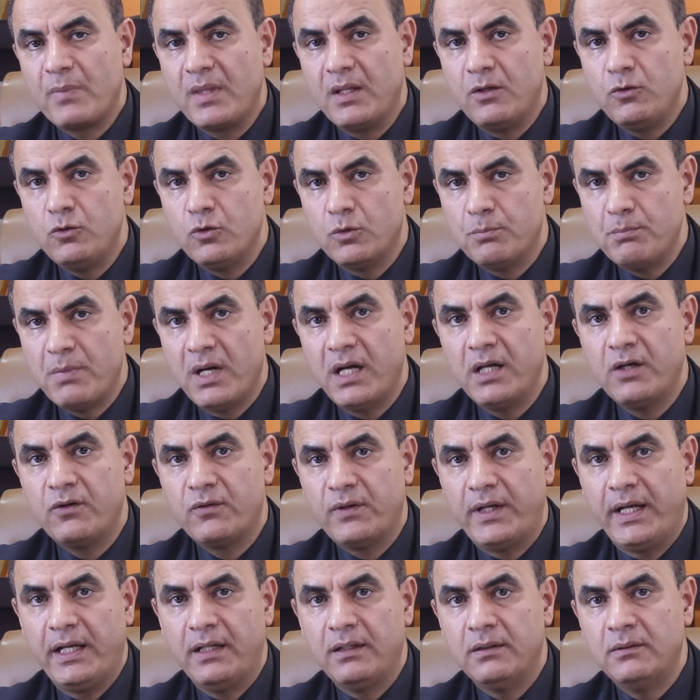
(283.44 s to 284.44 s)
your
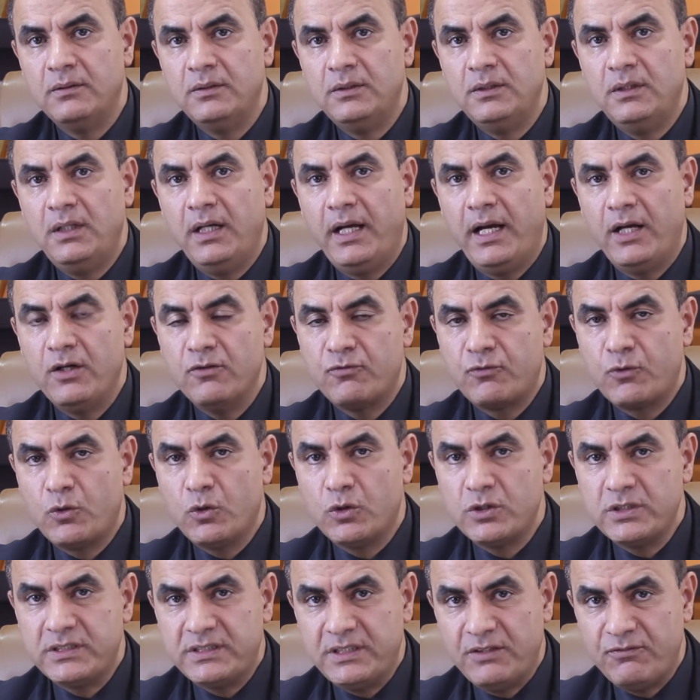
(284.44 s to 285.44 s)
migraine. And of
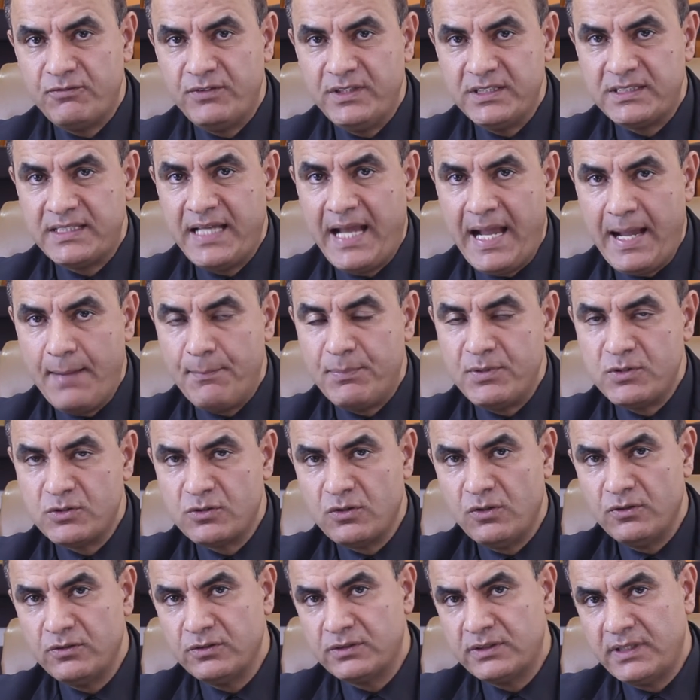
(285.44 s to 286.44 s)
course, if this happens
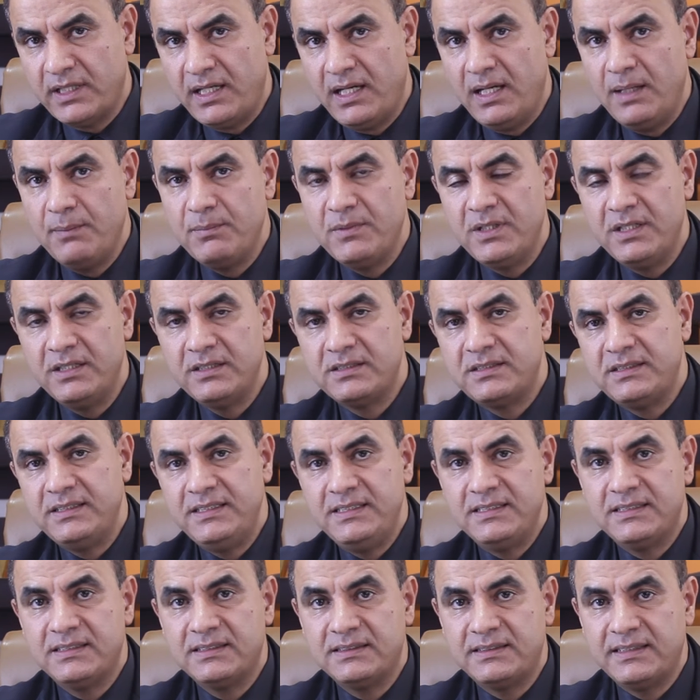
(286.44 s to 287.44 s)
all the time, then it's
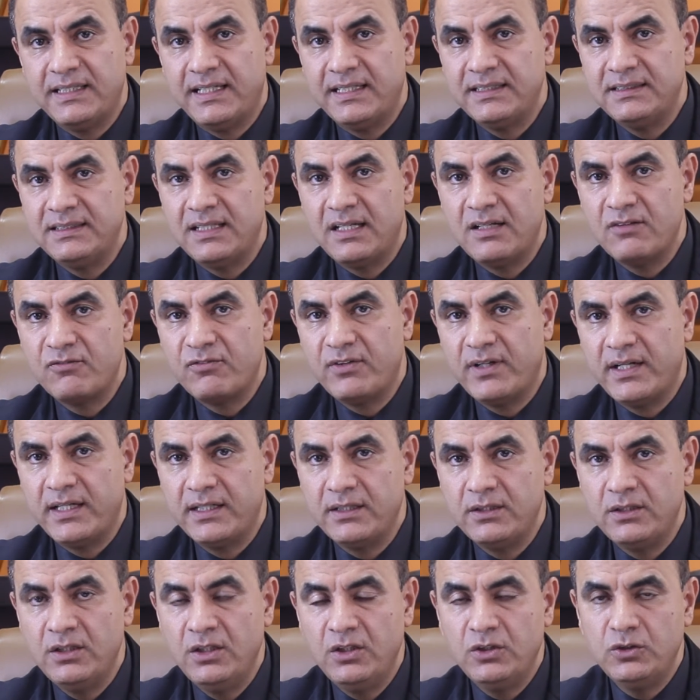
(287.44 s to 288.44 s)
easier to
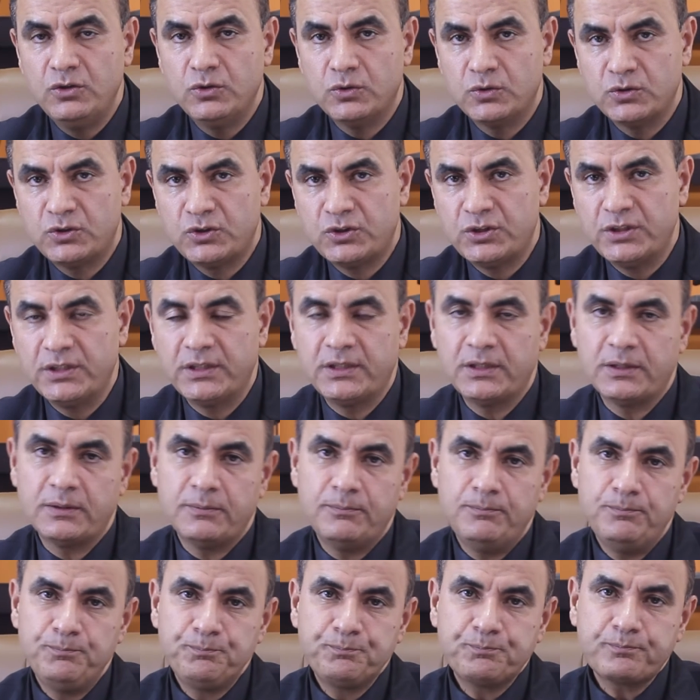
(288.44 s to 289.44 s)
identify your trigger.
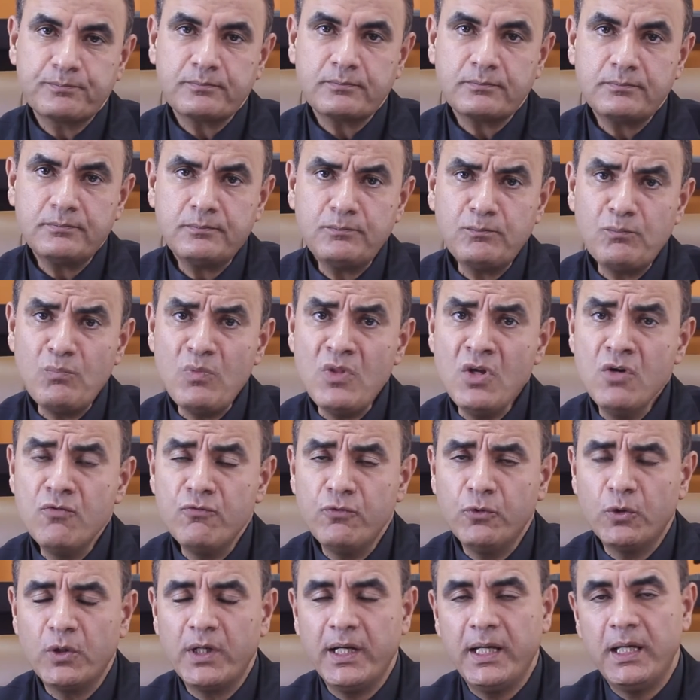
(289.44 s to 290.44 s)

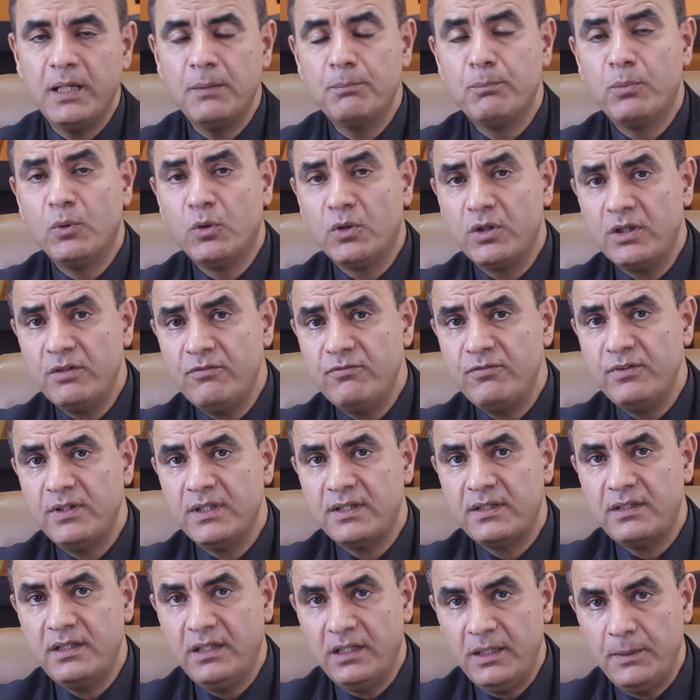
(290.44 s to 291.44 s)
For abortive
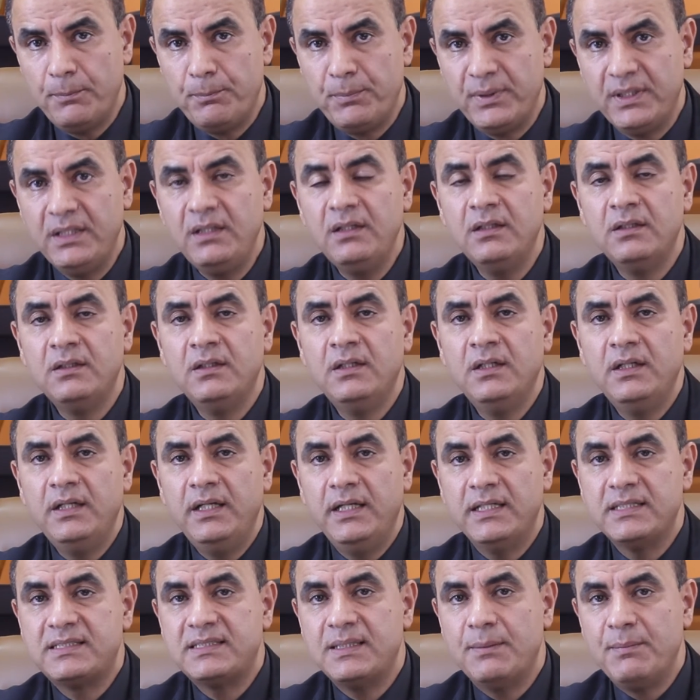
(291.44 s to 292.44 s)
therapy,
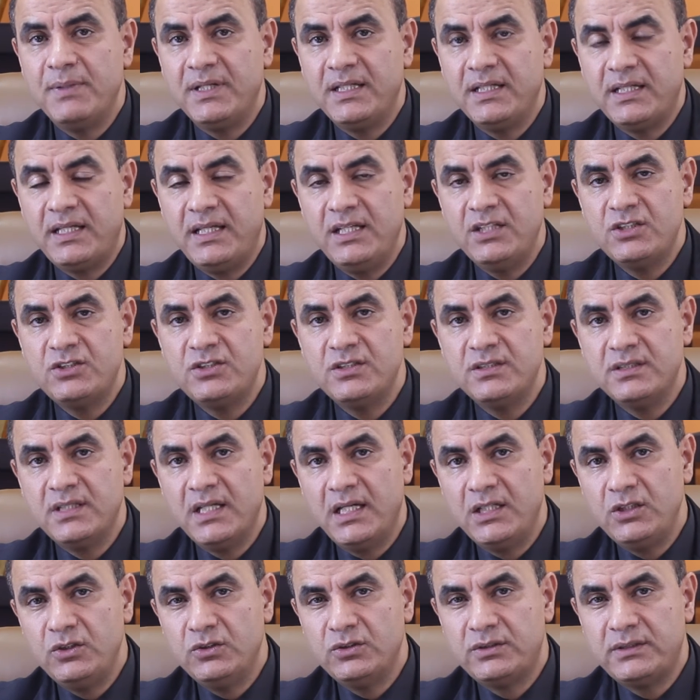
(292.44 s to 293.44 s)
it's a medication
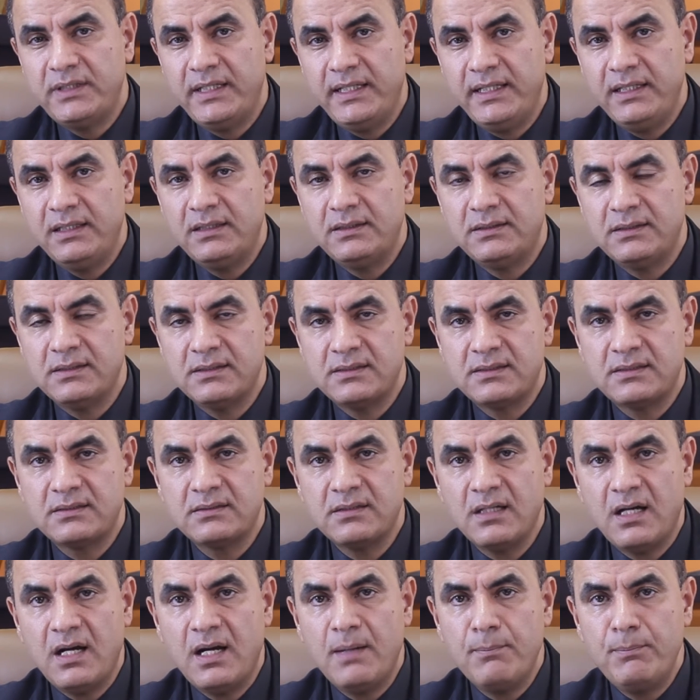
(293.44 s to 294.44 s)
that you take to
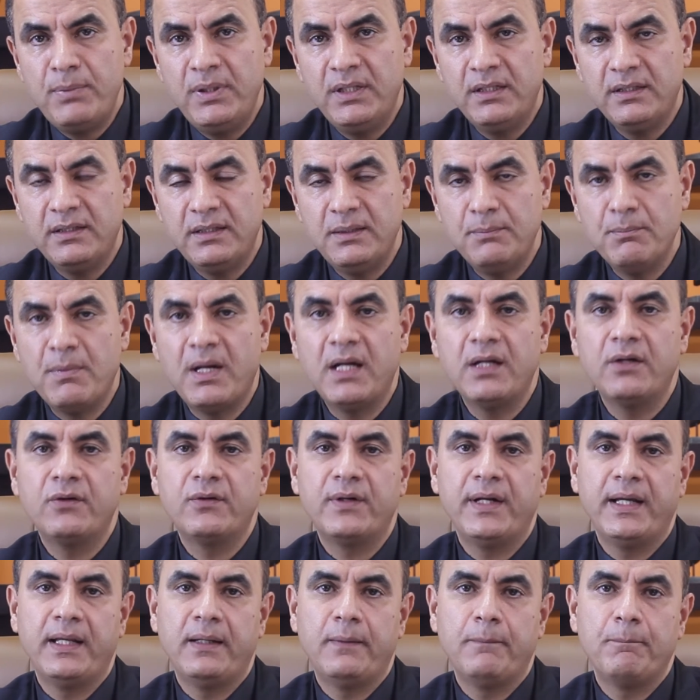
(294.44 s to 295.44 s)
stop the
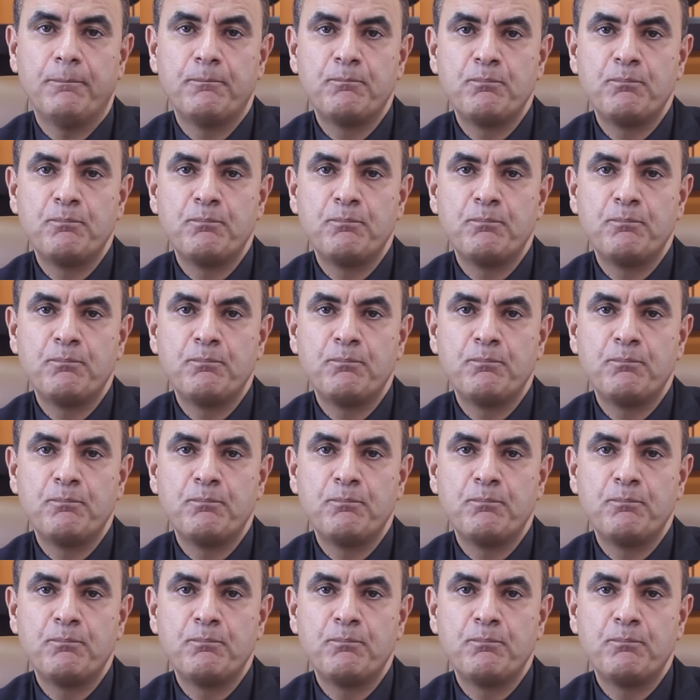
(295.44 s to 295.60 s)
migraine.